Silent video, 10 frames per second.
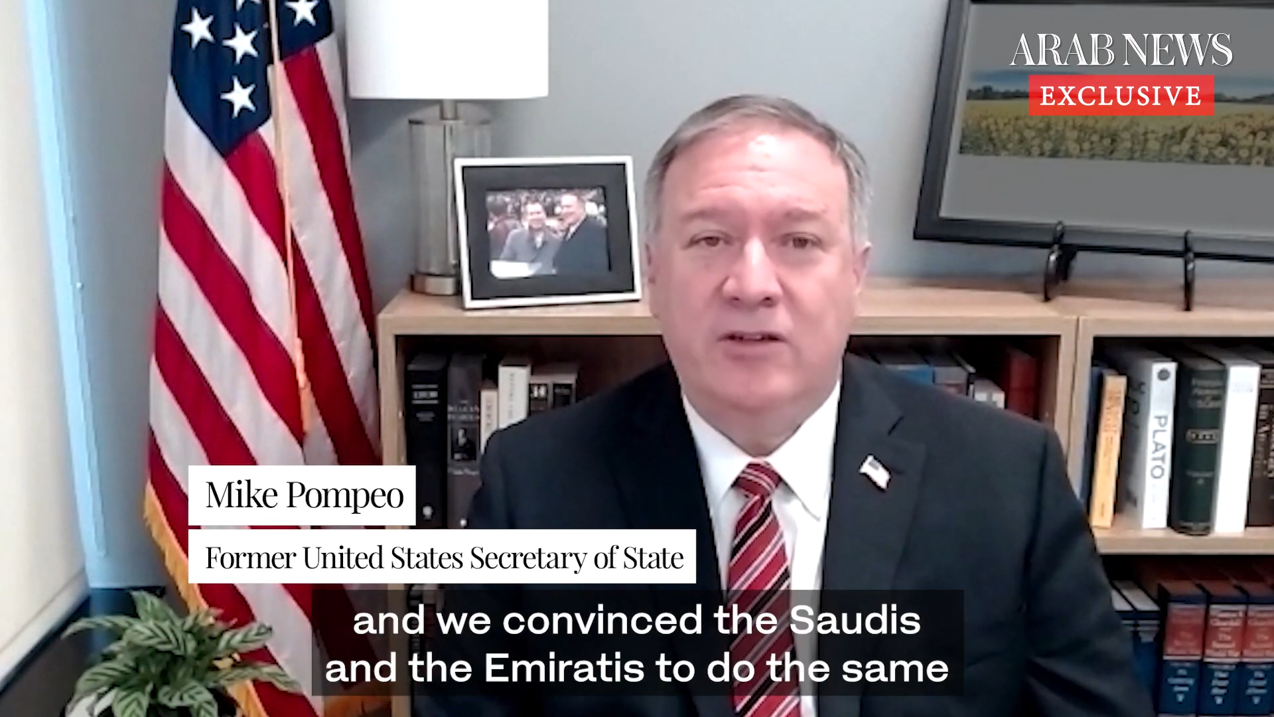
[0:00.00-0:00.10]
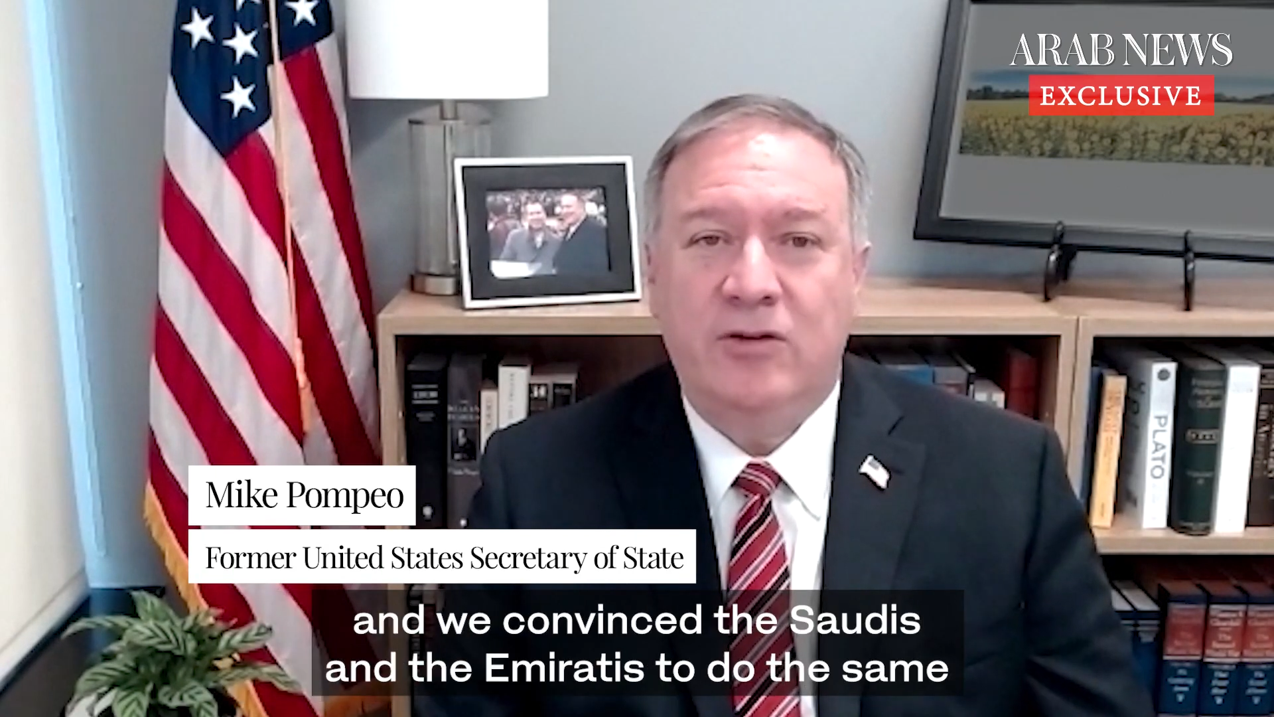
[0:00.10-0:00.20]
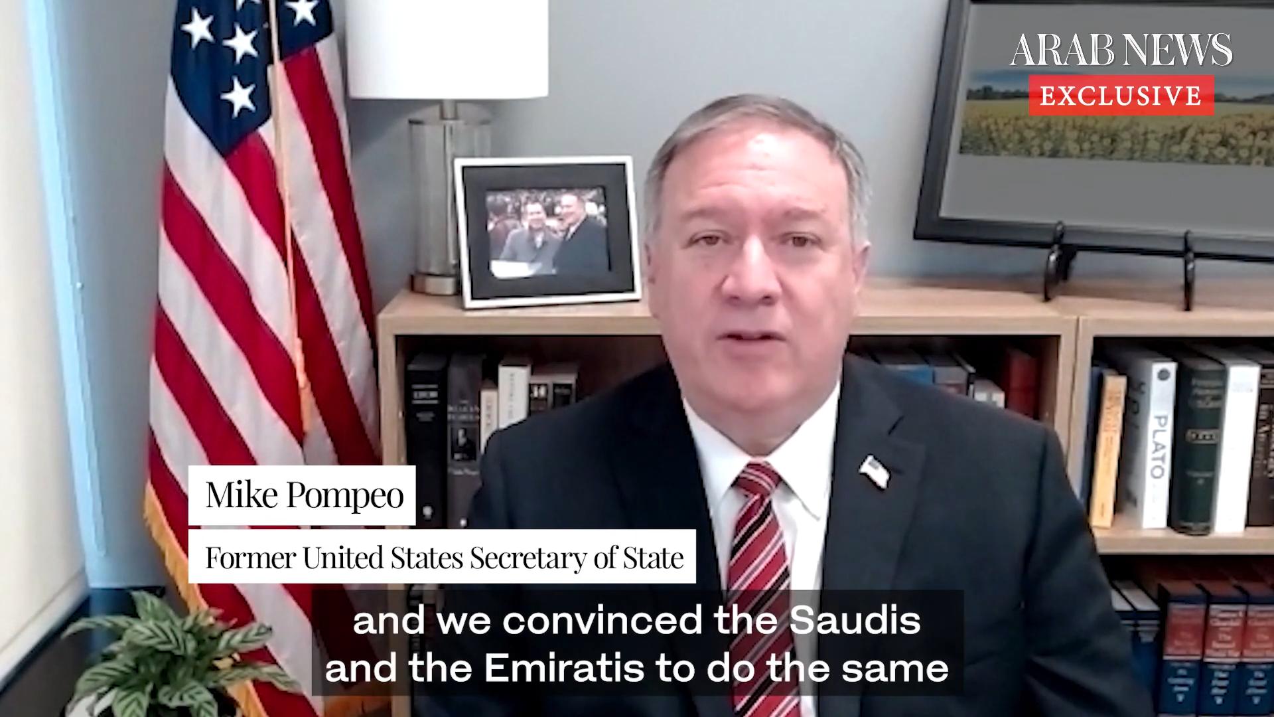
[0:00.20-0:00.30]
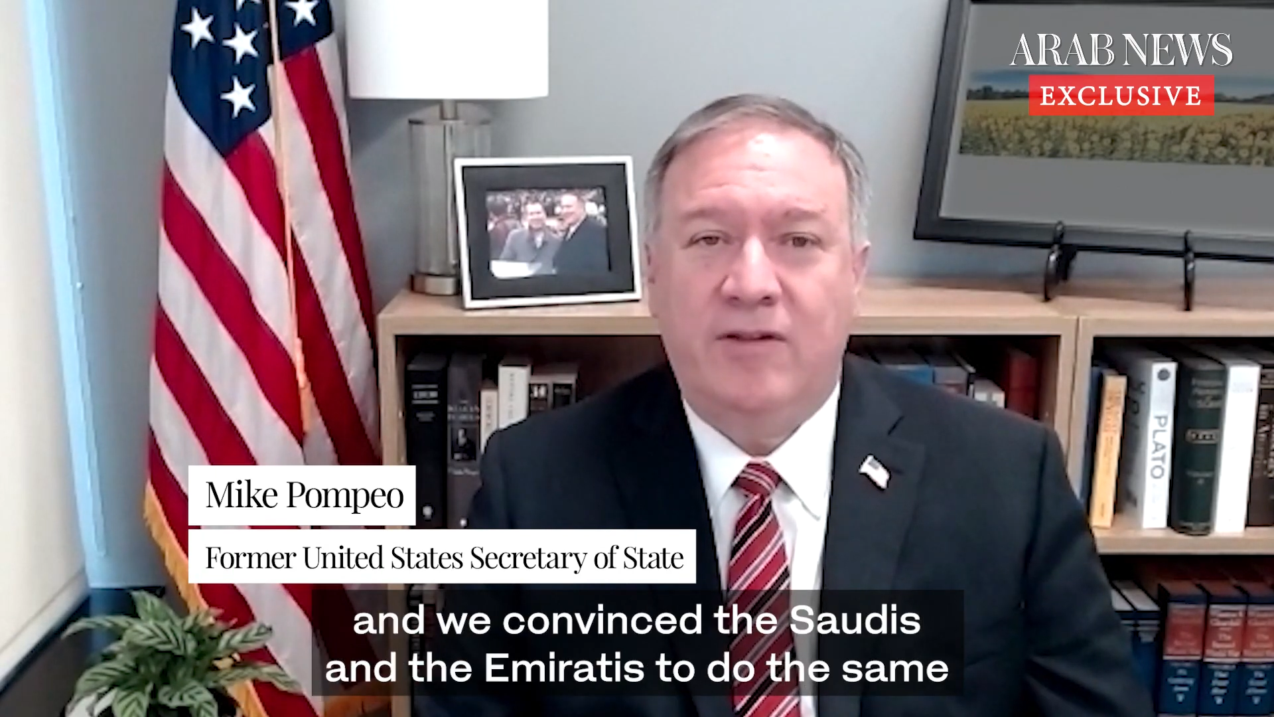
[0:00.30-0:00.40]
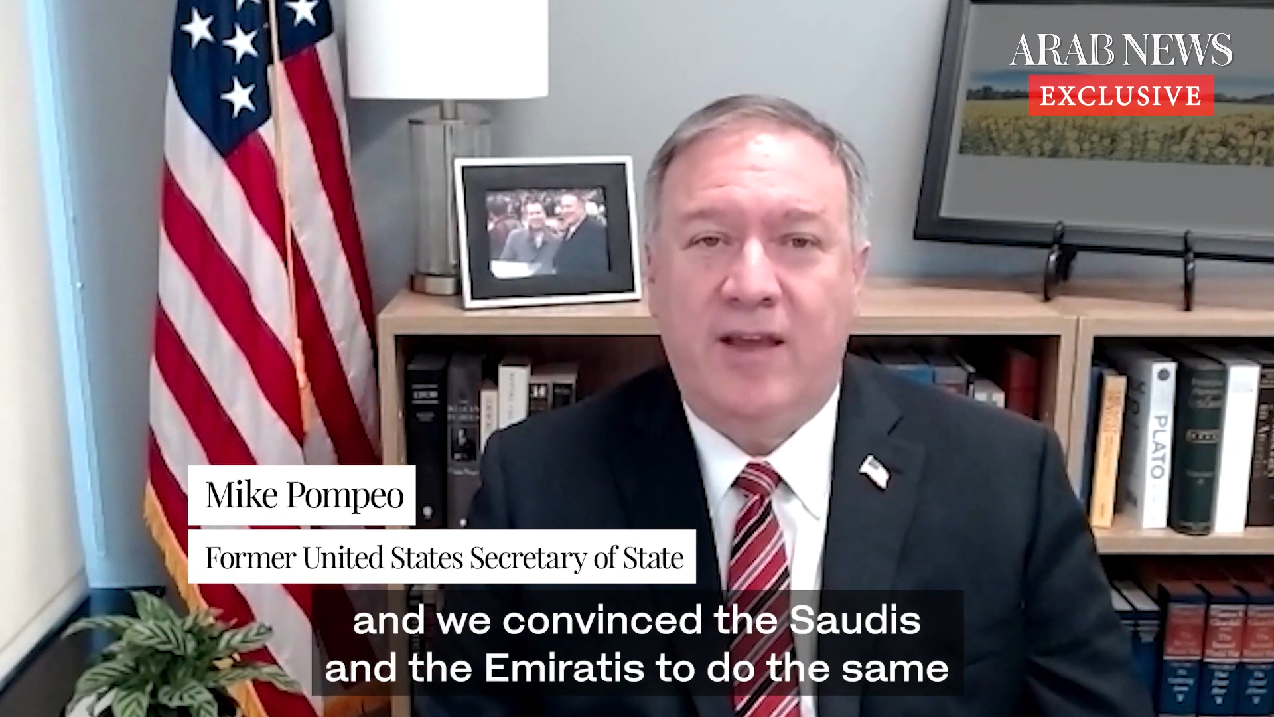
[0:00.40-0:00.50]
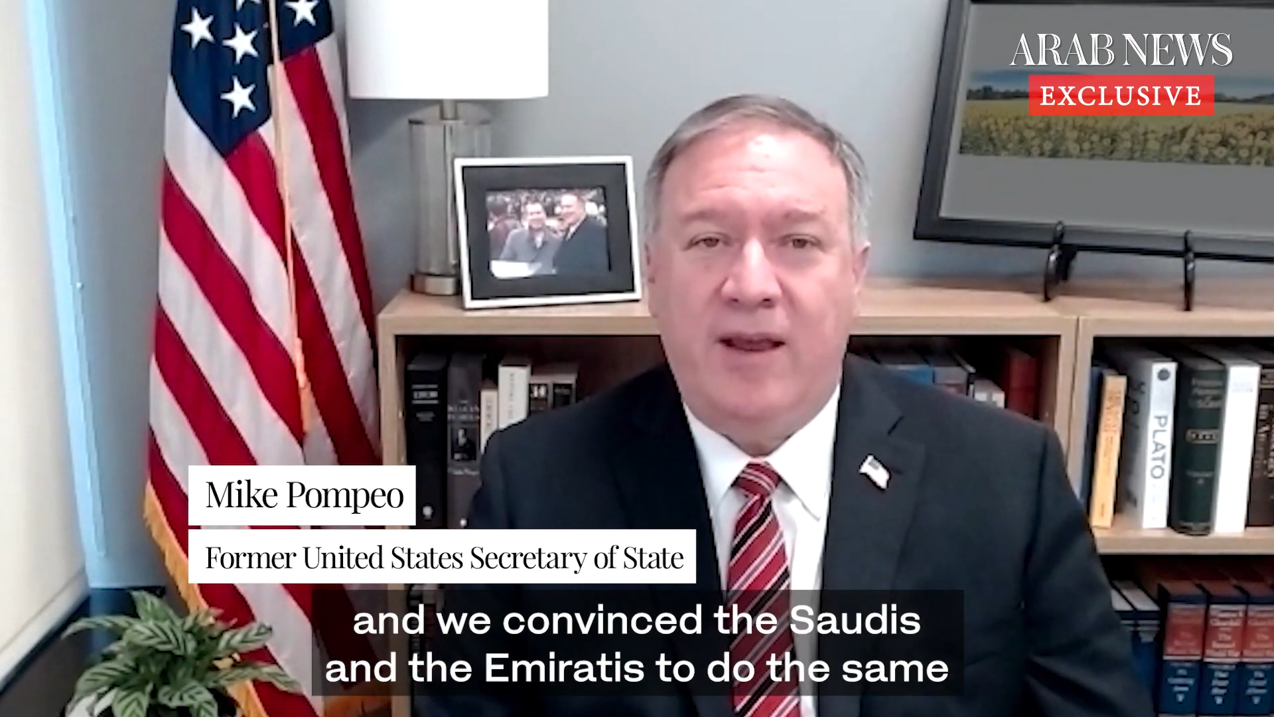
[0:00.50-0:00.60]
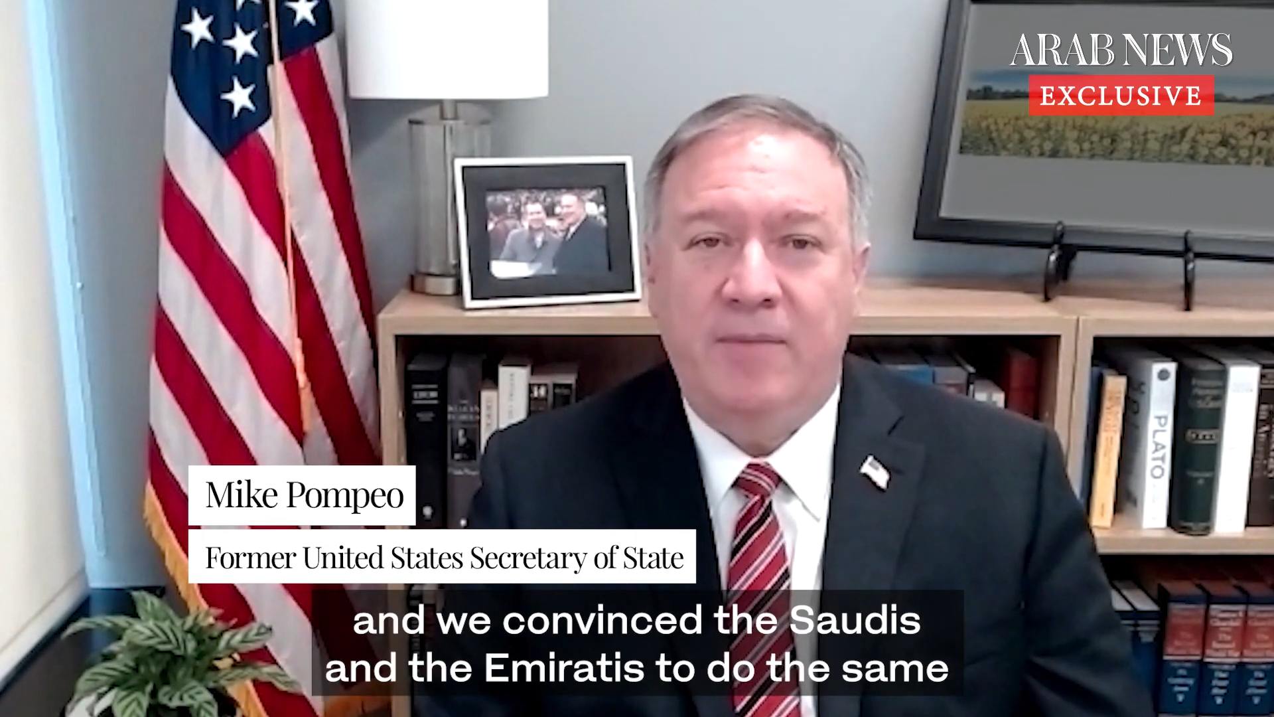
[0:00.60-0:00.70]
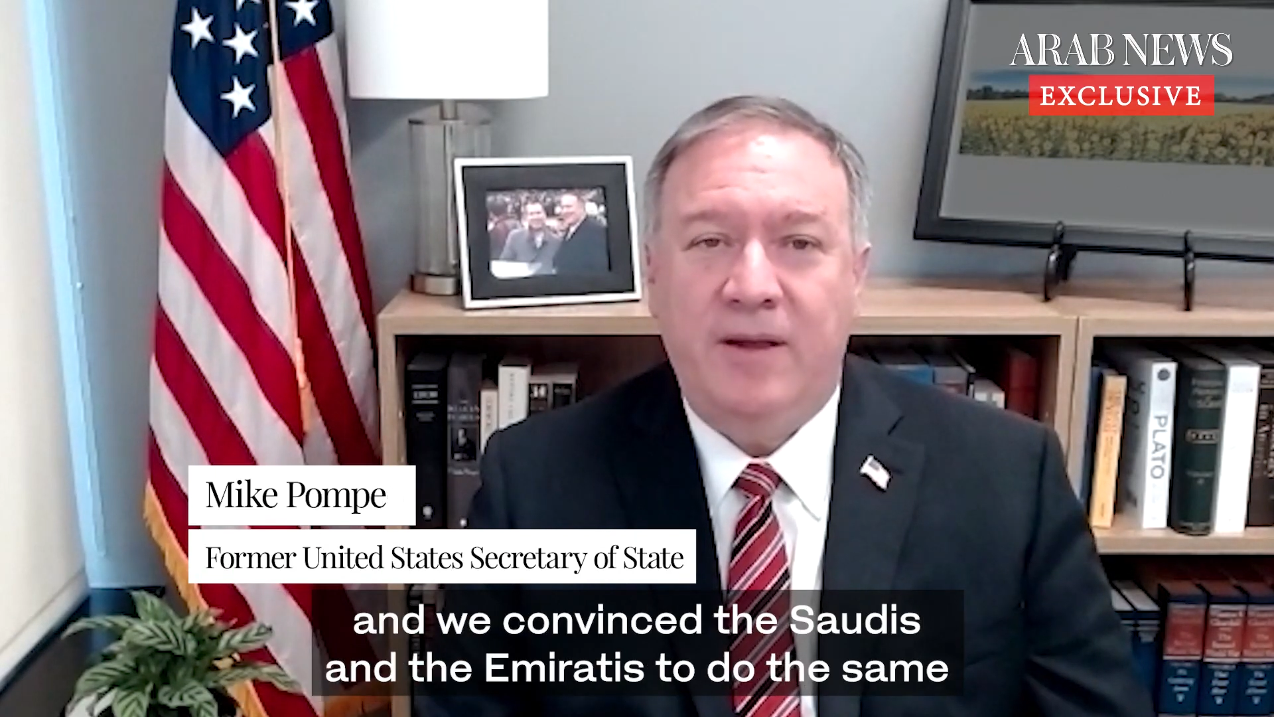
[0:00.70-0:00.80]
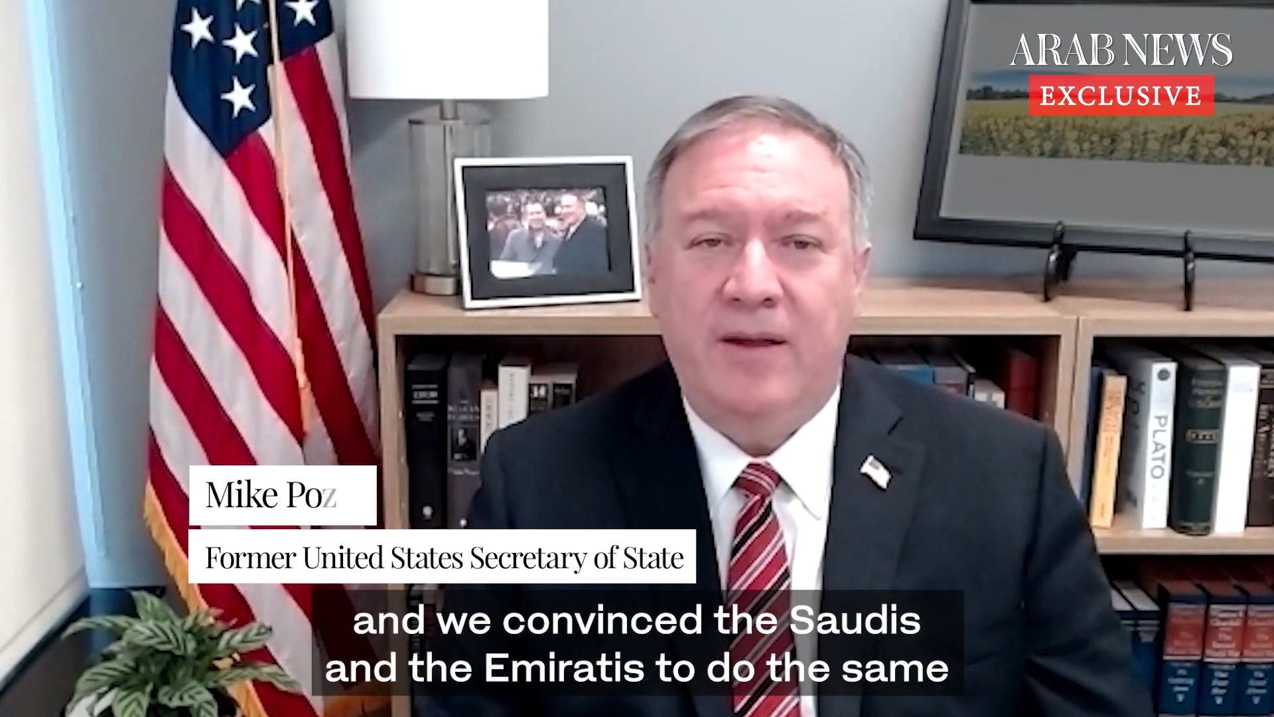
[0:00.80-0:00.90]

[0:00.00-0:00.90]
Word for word: to do the same